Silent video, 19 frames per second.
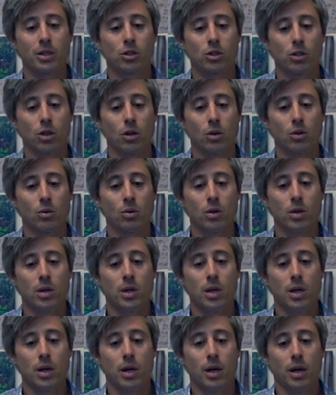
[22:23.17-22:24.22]
So
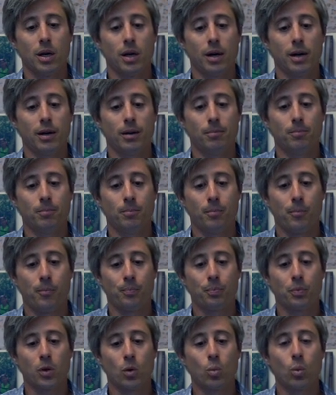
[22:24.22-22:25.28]

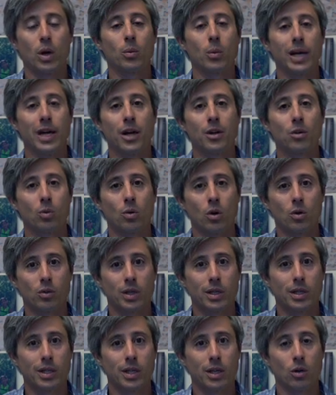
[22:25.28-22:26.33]
when we underwrote
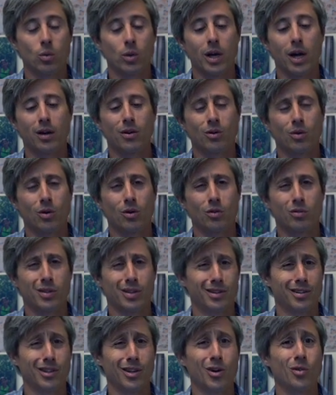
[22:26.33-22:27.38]
the deal, we underwrote
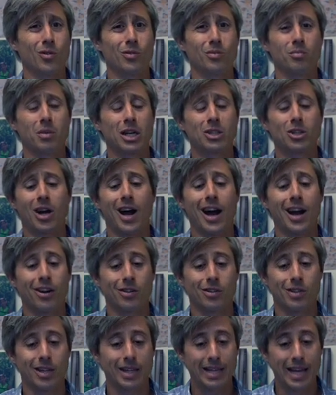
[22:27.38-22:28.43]
the loan much
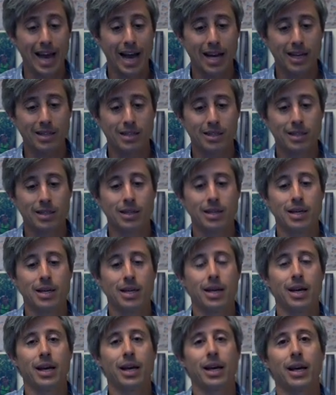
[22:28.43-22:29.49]
higher than that.
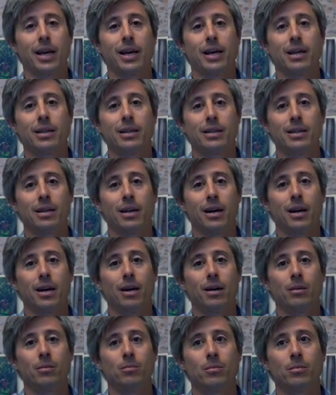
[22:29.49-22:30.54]
And
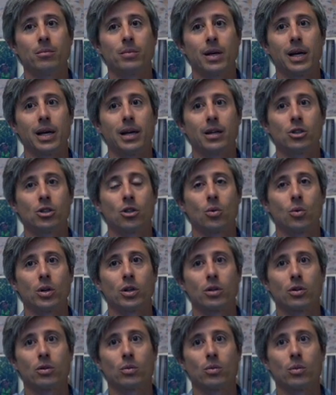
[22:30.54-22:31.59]
so
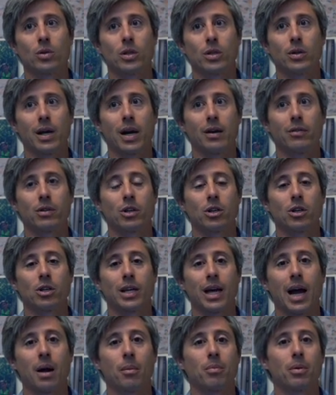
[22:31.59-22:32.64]
when you have a good
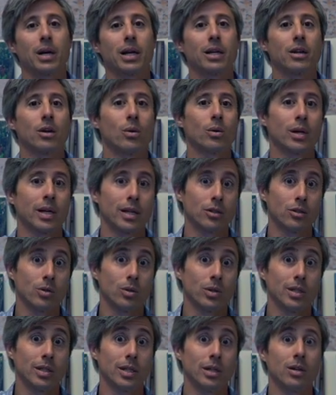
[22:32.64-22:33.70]
cap rate going into
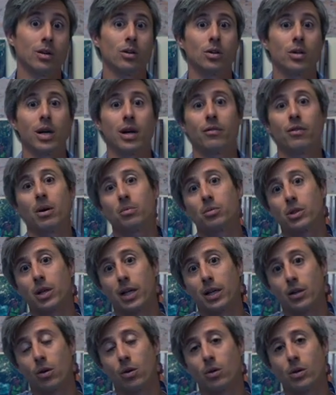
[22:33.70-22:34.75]
a deal, you have
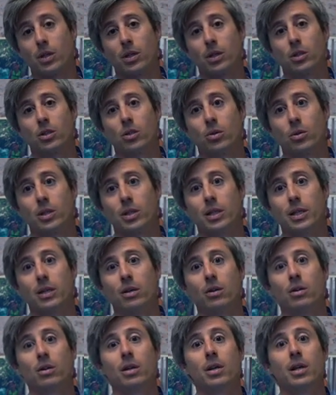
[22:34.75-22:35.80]
upside going into a
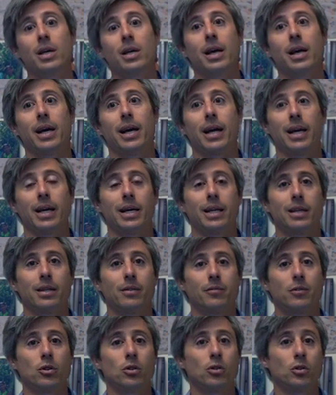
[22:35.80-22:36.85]
deal and a
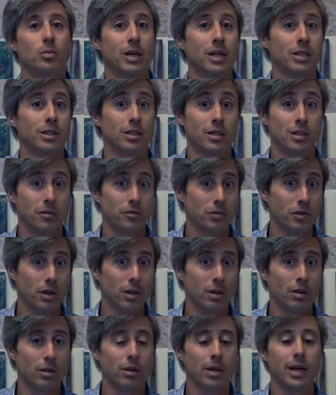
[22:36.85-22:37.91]
few spaces to
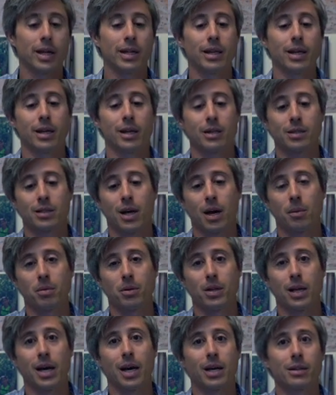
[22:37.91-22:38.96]
fill, and then on top
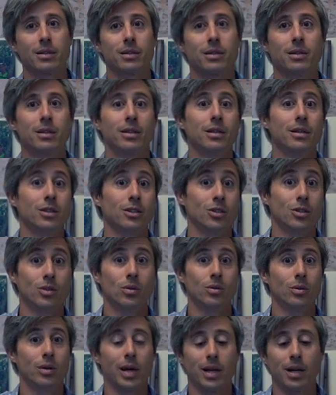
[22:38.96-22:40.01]
of that,
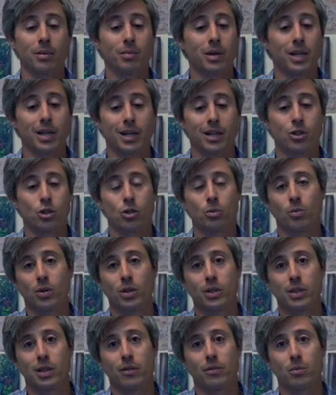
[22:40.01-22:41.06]
you end up getting a
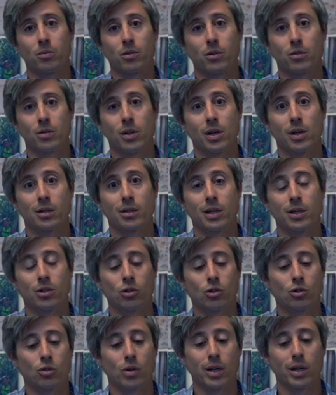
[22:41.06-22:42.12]
2.7%
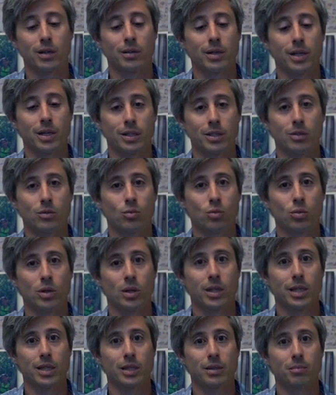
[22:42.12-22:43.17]
interest rate. It
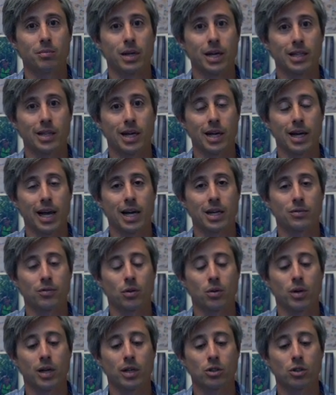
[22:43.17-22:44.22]
really makes that cash
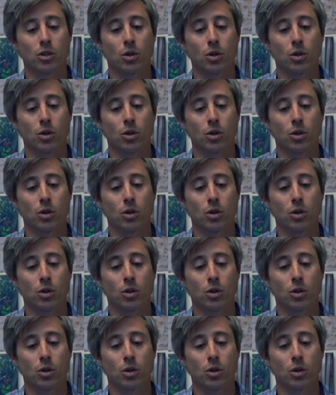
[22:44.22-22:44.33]
flow nice.